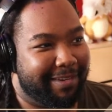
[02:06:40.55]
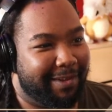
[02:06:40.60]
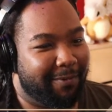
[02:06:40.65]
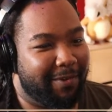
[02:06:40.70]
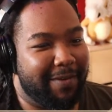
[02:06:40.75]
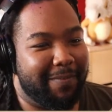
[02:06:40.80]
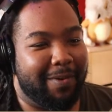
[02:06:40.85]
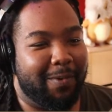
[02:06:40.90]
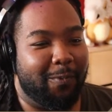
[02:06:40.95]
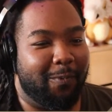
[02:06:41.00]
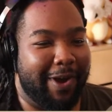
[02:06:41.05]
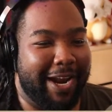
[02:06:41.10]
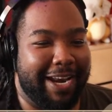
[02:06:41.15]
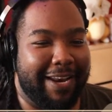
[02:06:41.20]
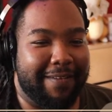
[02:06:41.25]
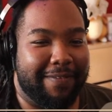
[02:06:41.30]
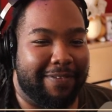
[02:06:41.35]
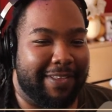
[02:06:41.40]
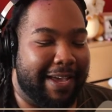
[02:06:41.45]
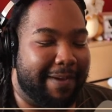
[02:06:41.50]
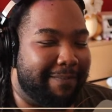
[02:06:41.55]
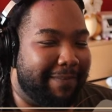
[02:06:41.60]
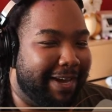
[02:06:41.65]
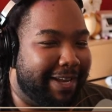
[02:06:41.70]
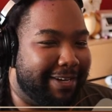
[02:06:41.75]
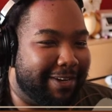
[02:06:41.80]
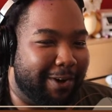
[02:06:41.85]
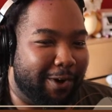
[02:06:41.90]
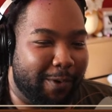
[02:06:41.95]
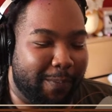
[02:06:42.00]
We've been waiting for that
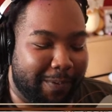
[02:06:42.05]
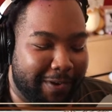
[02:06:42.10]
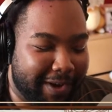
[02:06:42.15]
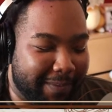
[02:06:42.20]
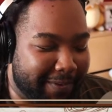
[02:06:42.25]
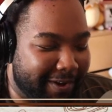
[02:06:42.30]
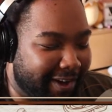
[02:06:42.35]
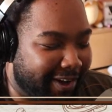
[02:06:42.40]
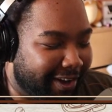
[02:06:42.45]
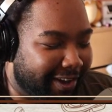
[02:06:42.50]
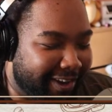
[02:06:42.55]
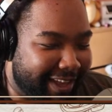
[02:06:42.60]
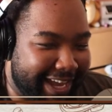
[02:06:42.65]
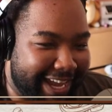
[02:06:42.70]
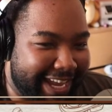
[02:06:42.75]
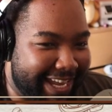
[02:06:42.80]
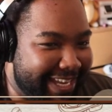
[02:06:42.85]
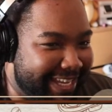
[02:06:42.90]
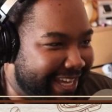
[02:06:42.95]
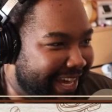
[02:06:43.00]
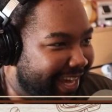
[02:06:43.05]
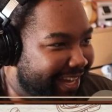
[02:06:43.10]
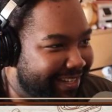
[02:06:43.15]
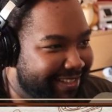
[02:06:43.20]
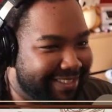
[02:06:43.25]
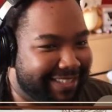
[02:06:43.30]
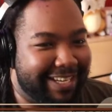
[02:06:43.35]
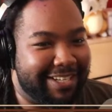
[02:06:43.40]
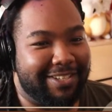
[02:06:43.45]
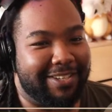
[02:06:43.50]
man to open up all 8
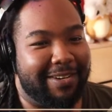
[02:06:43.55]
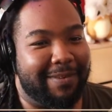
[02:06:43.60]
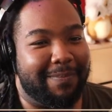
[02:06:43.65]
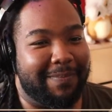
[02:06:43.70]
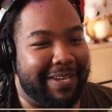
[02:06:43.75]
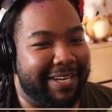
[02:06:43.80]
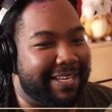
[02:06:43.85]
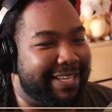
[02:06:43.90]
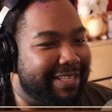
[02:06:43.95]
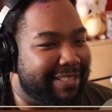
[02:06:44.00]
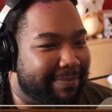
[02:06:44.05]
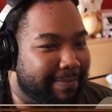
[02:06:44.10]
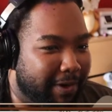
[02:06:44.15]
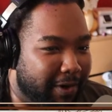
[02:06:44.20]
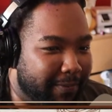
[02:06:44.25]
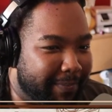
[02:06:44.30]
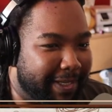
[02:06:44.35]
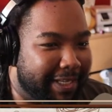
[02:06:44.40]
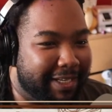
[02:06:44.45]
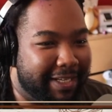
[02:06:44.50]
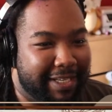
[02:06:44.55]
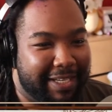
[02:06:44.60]
gates. That should have been his moment.